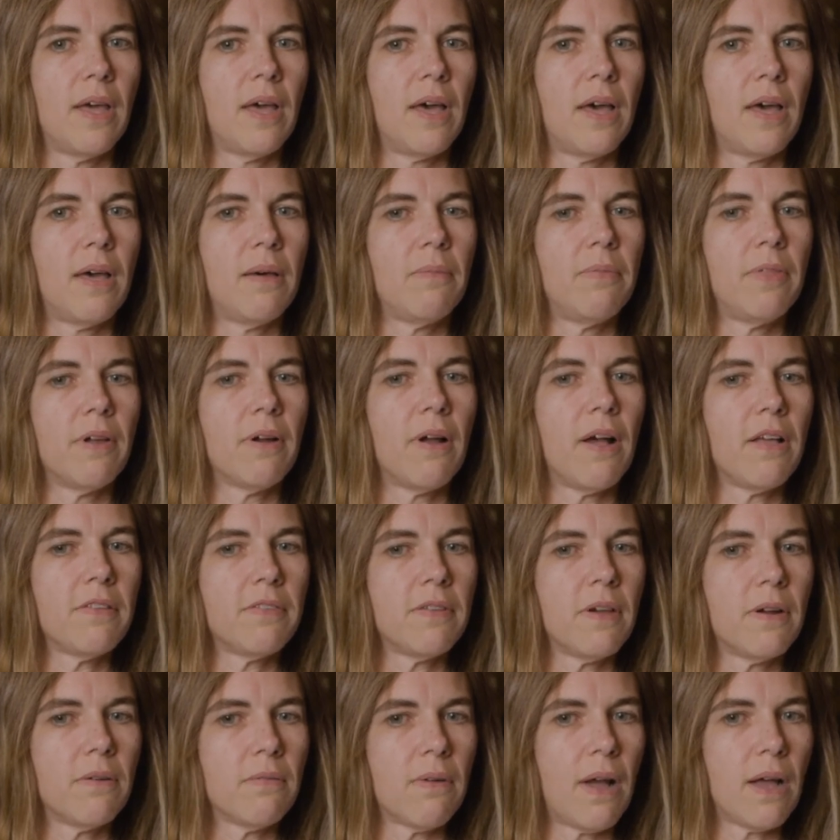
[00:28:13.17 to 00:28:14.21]
They're
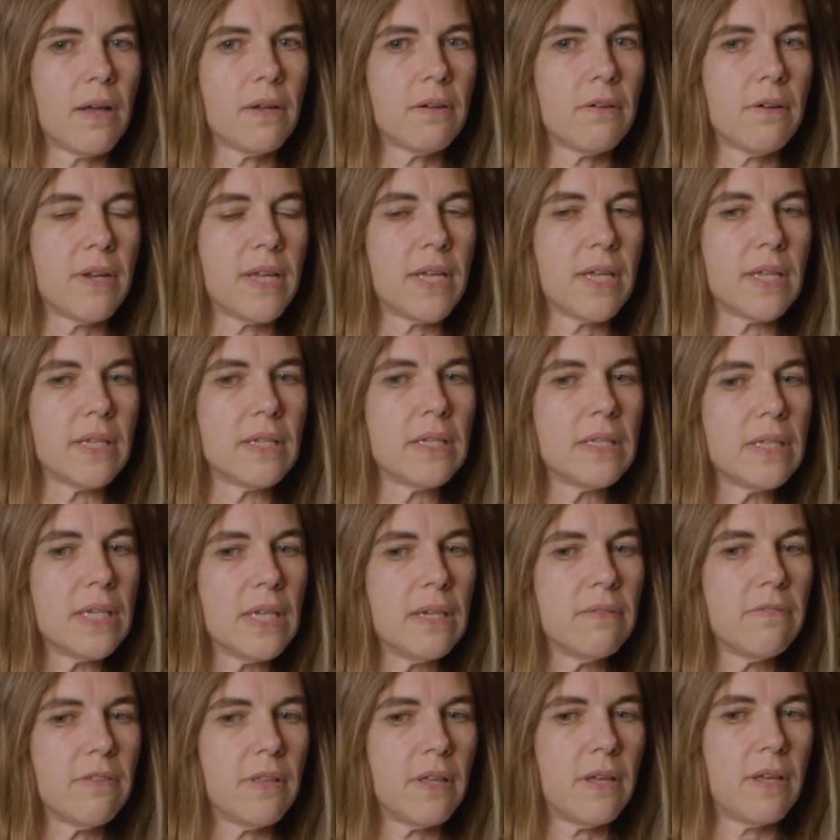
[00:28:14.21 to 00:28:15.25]
also at Rock Creek in
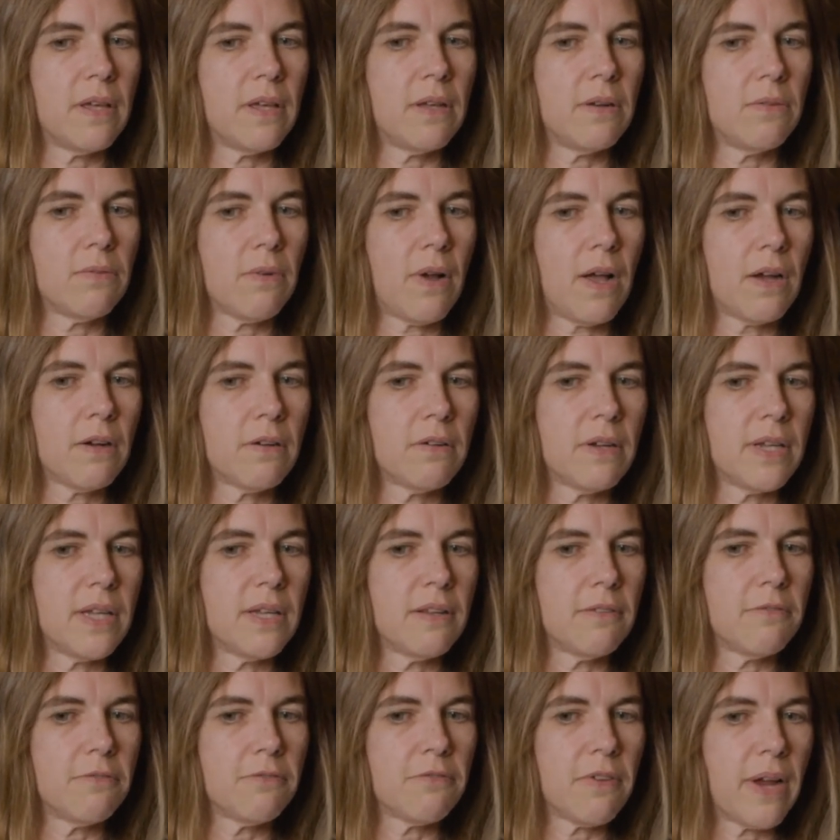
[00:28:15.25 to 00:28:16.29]
Cleveland, Rock Creek
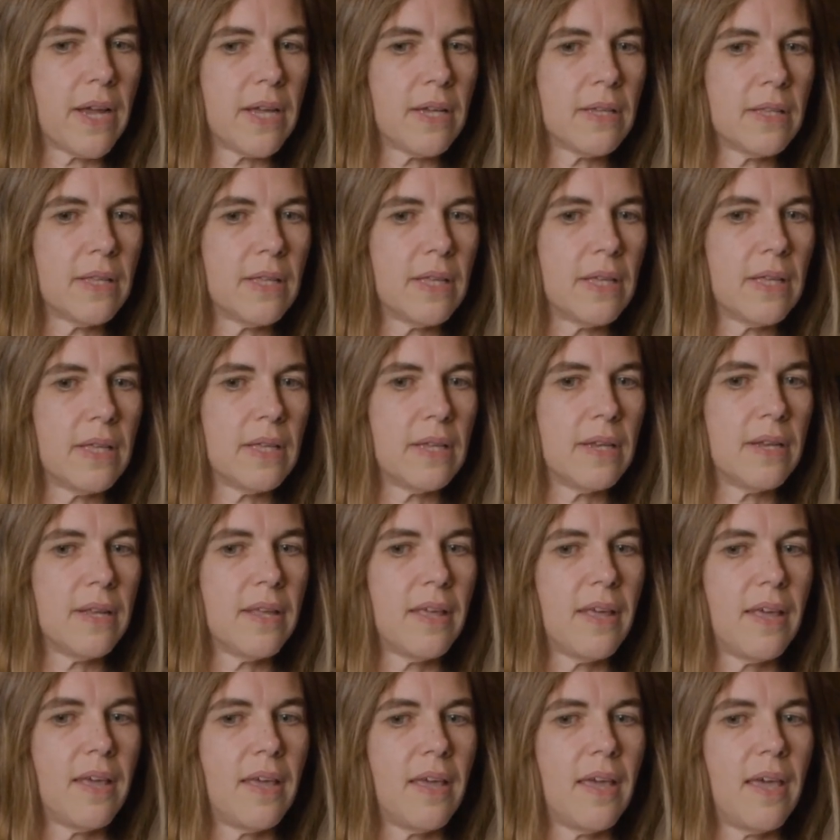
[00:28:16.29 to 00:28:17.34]
in Franklin,
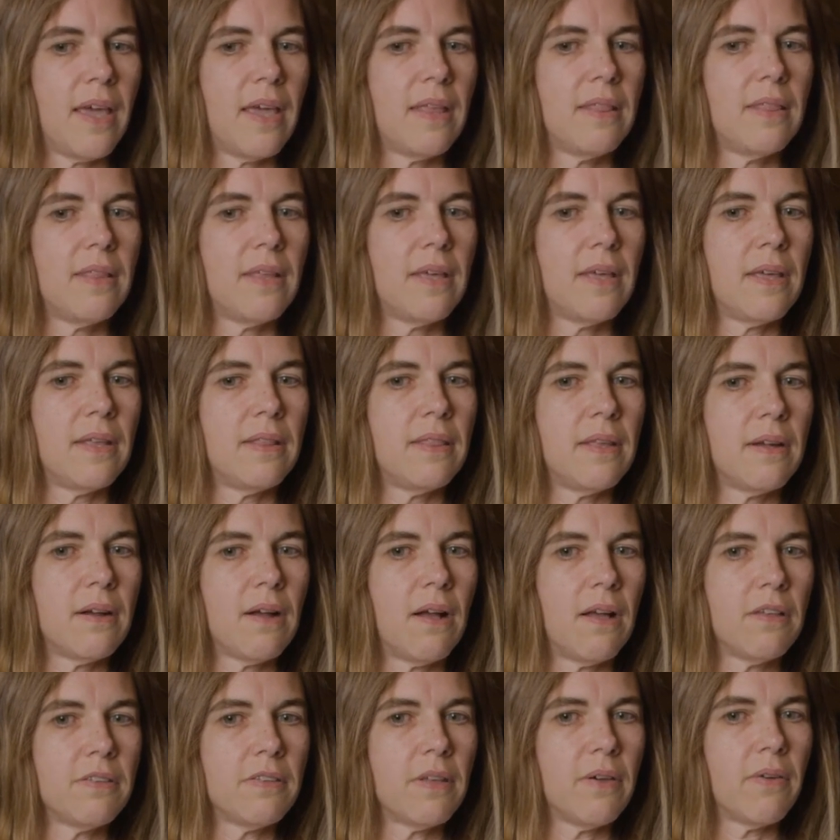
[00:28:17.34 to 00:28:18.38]
and then they're
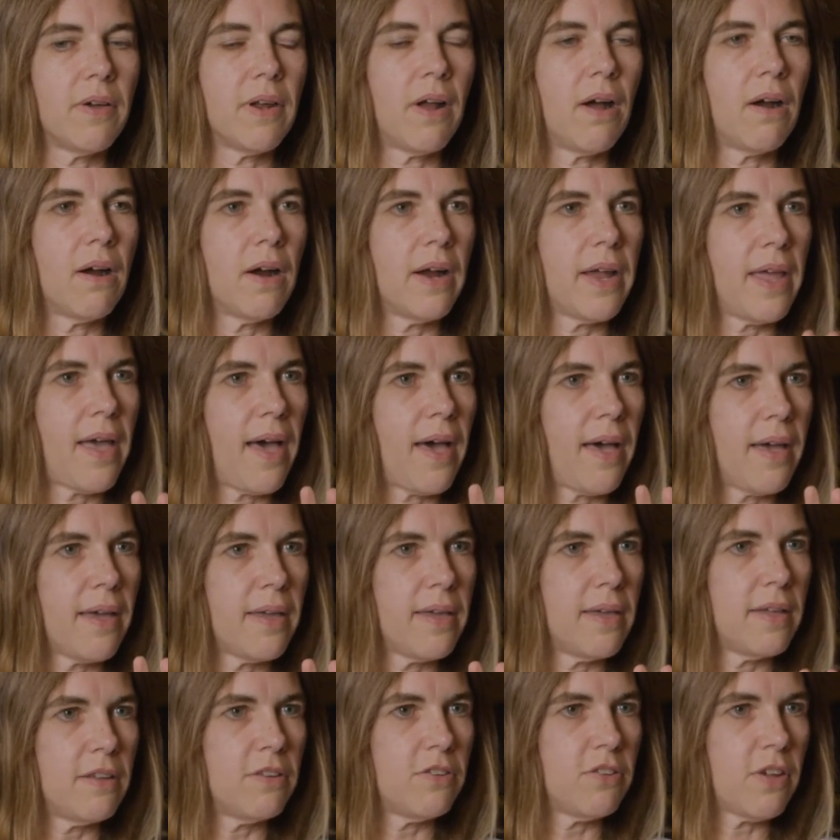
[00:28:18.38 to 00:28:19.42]
also at REI
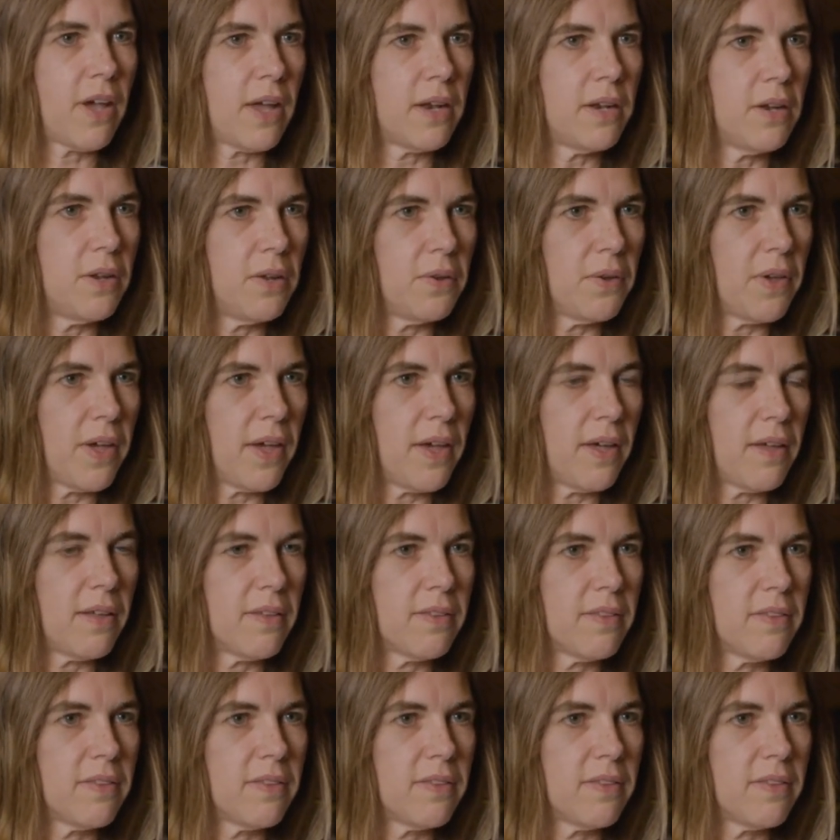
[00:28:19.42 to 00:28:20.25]
in Chattanooga.